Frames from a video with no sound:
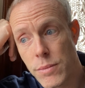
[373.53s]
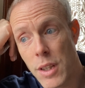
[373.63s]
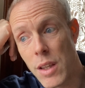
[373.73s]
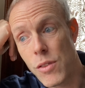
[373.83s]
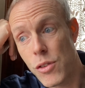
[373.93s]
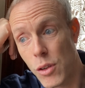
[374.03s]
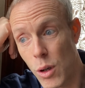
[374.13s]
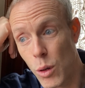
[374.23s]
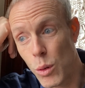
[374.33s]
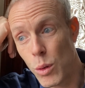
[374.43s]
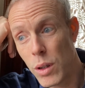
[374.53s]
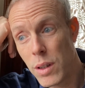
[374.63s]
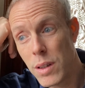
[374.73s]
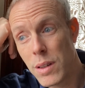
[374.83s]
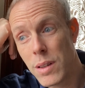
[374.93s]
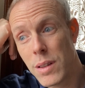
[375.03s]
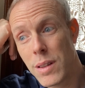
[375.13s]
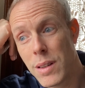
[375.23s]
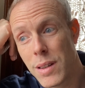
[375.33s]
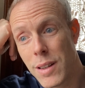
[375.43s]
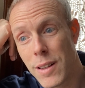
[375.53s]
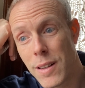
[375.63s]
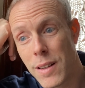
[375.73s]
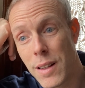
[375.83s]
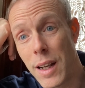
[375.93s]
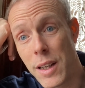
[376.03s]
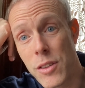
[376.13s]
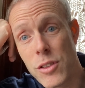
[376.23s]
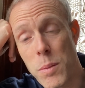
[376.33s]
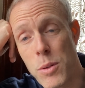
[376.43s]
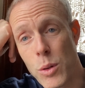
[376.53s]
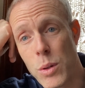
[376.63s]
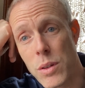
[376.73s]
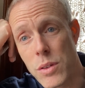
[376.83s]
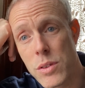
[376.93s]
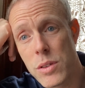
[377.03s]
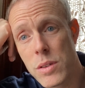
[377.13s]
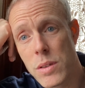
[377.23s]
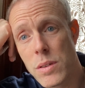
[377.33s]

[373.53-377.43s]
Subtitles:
And so I accepted orders